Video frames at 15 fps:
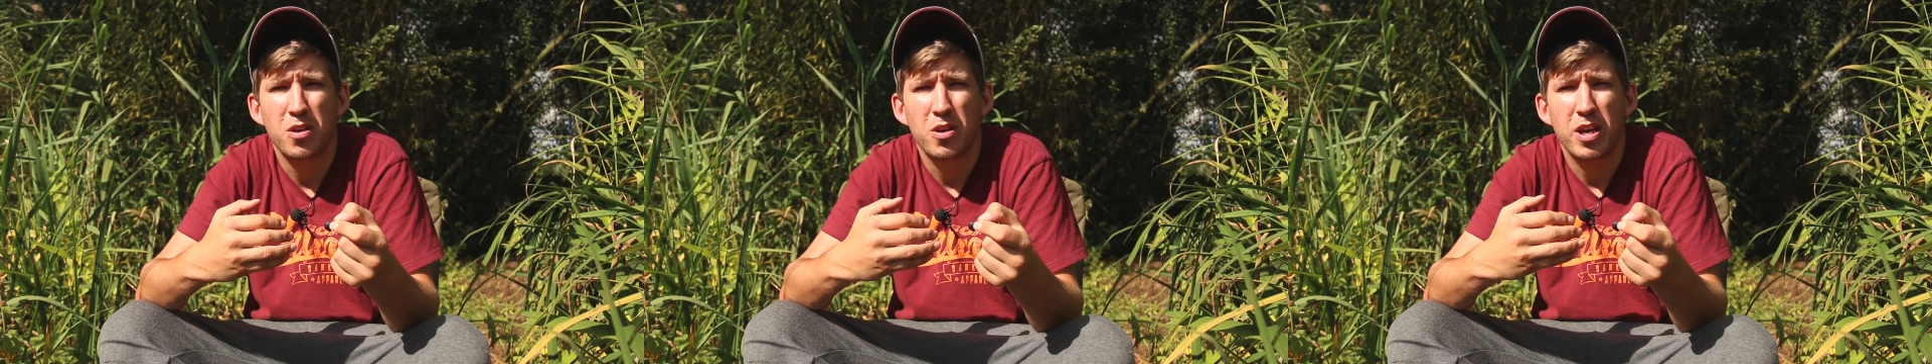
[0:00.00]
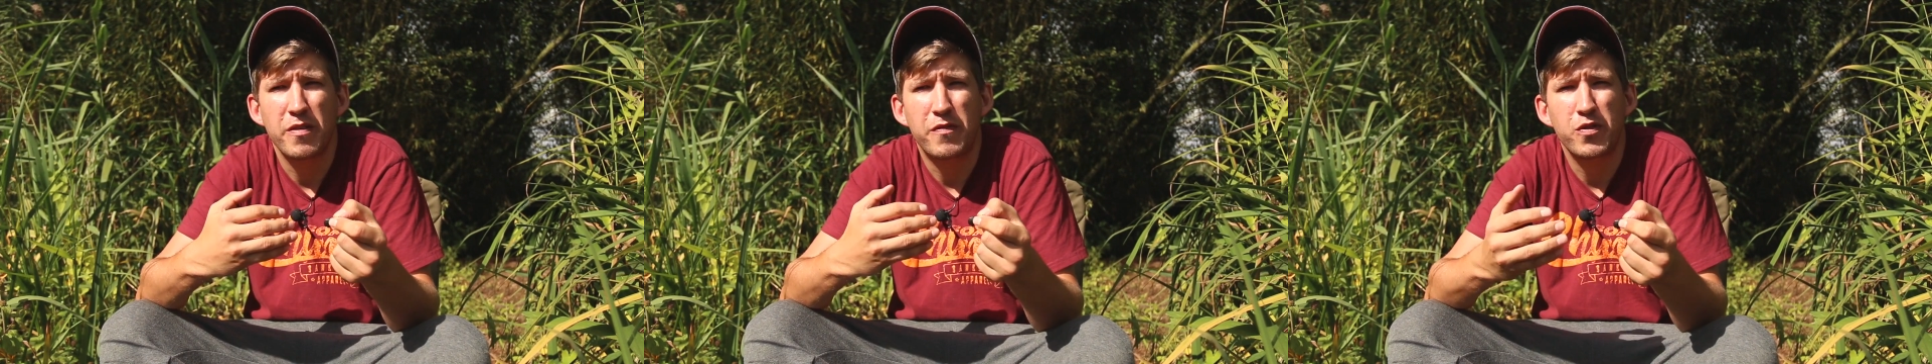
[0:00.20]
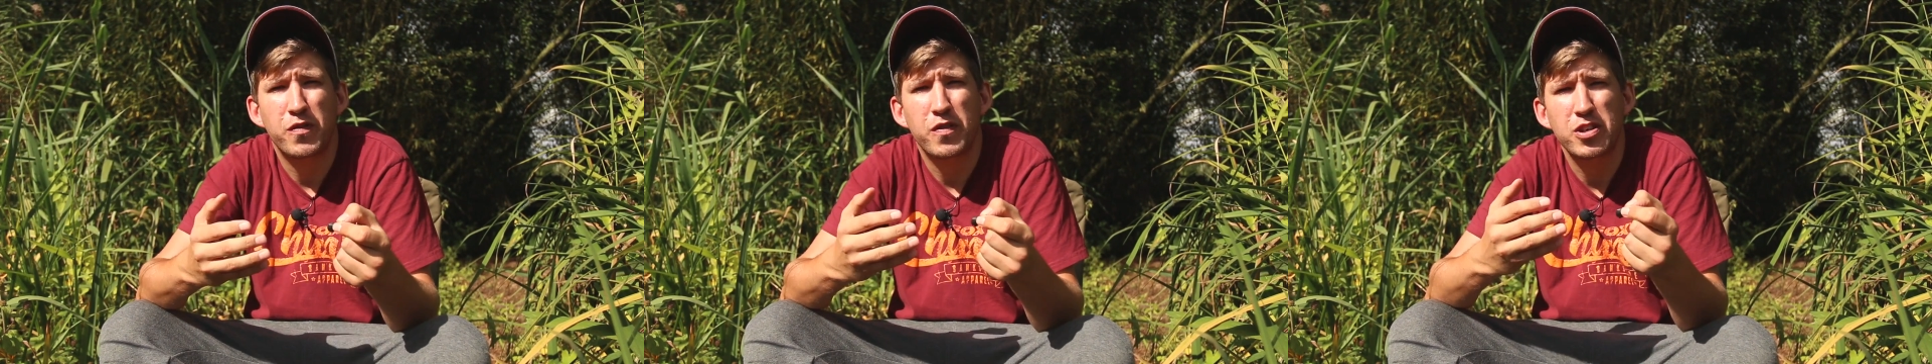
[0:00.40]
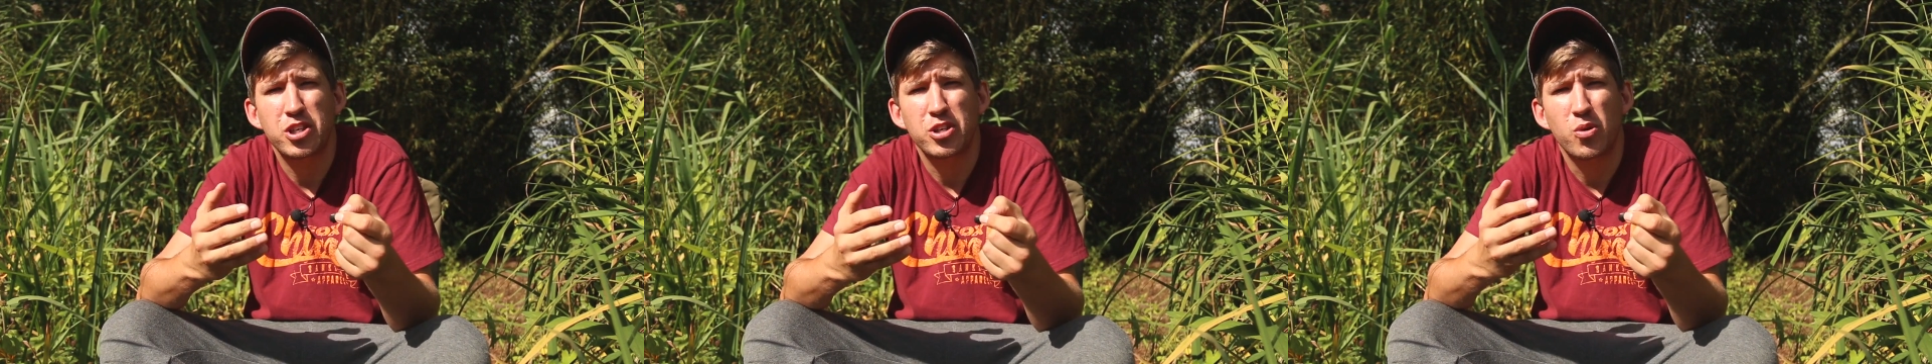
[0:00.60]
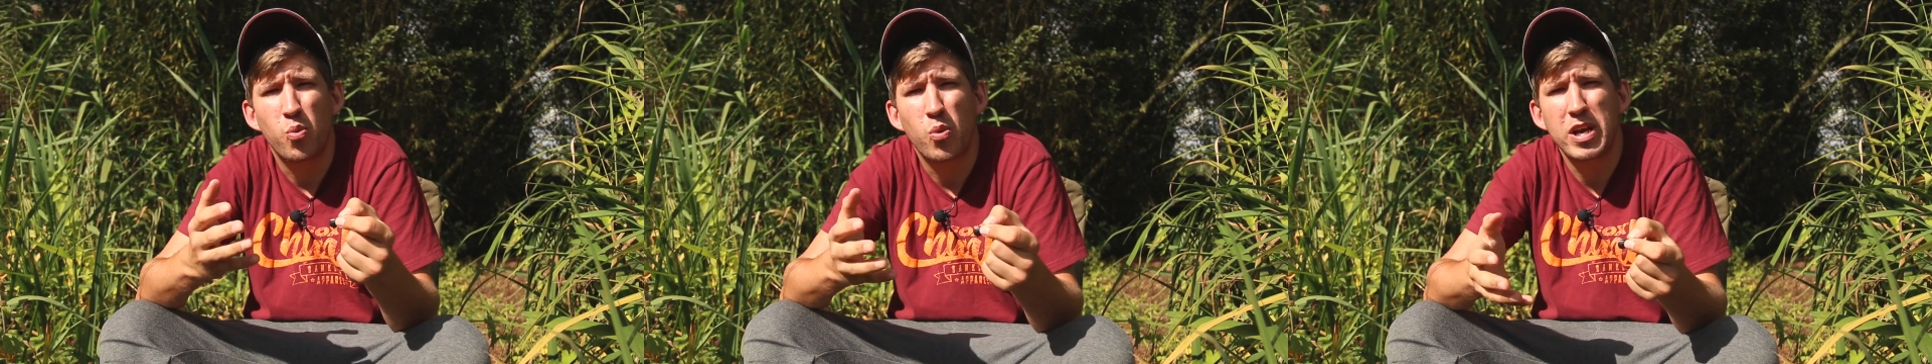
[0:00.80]
if you're
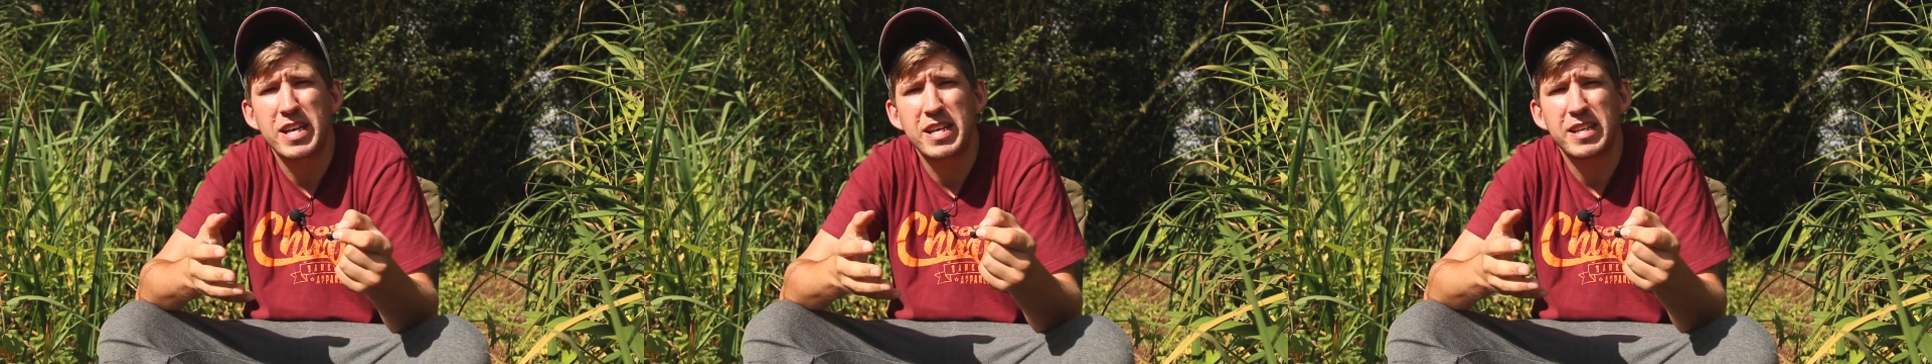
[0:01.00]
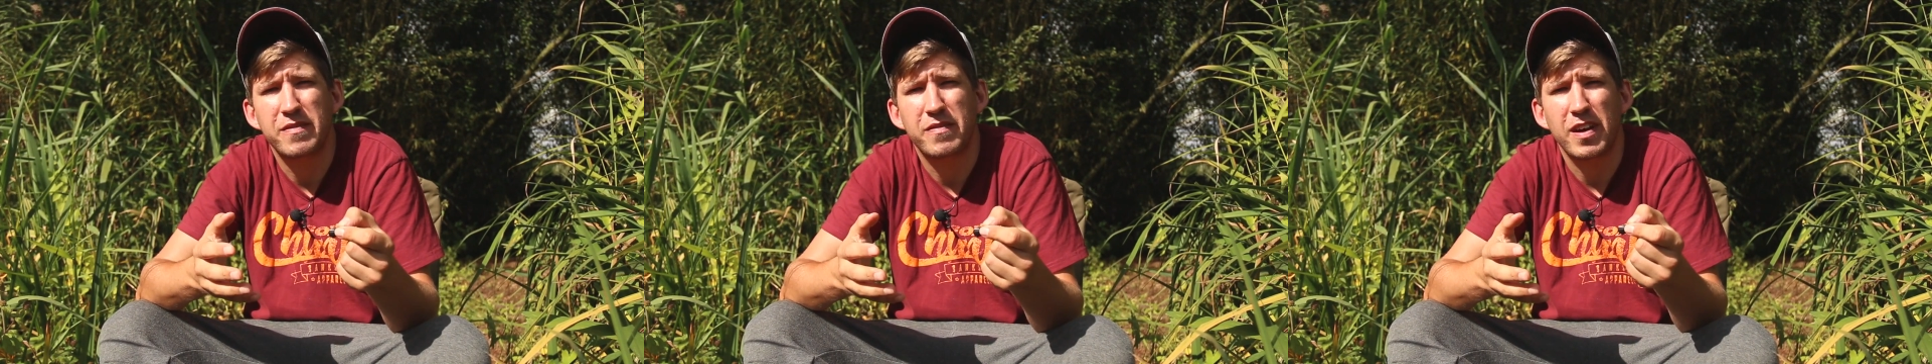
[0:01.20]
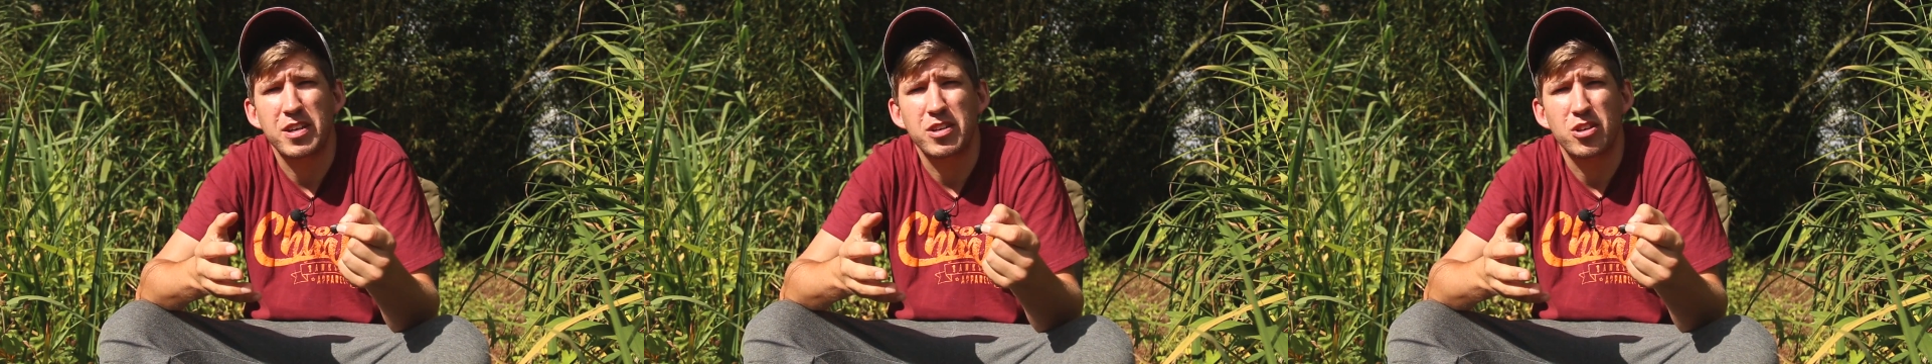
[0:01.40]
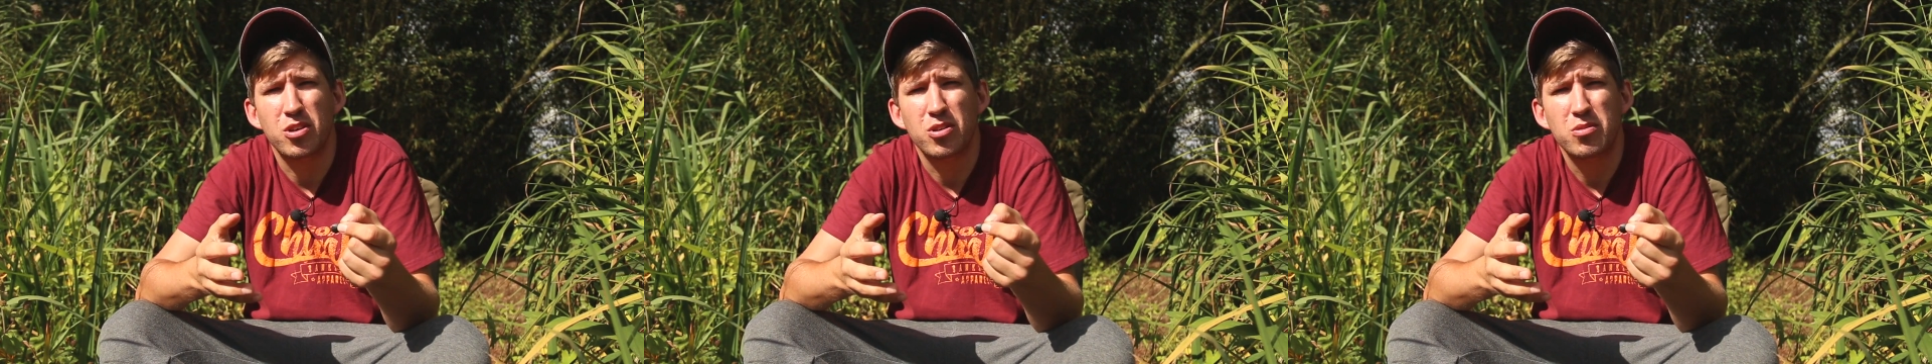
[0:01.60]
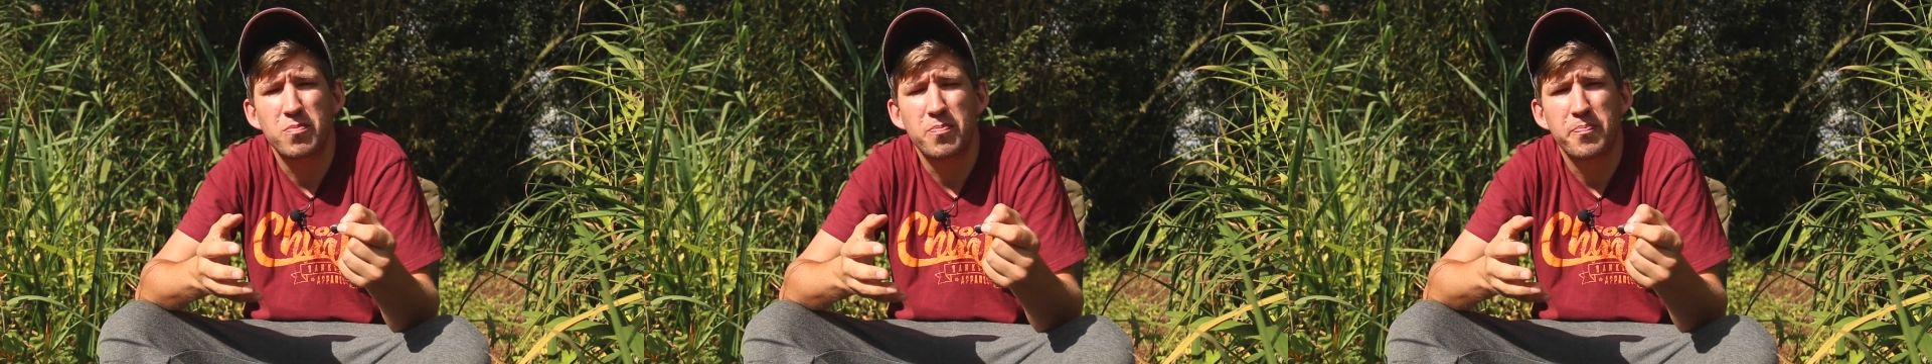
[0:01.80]
fishing a weedy
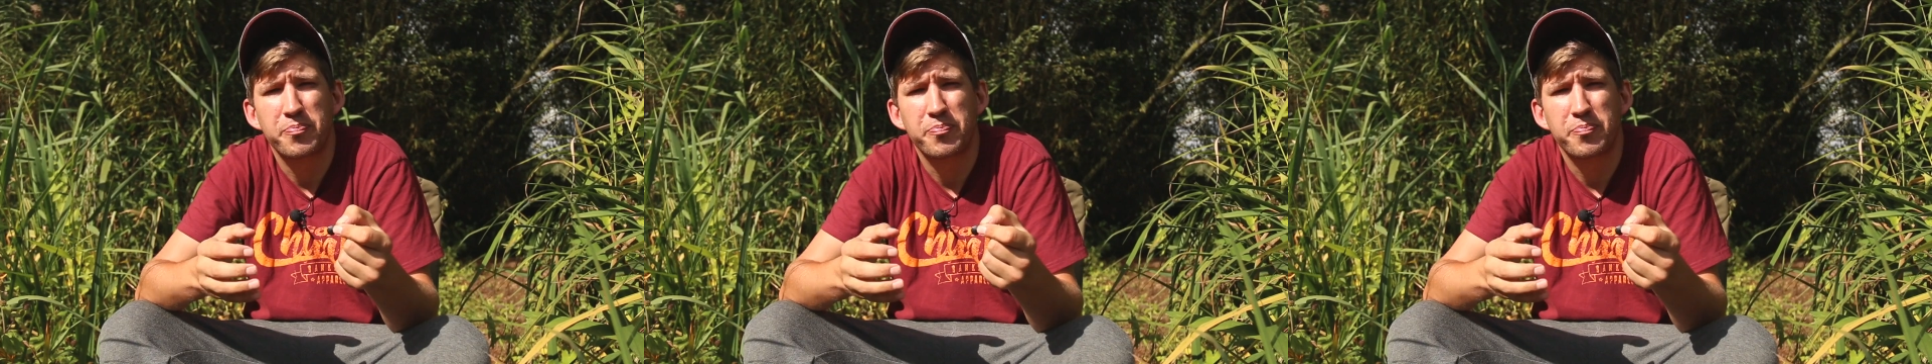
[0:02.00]
venue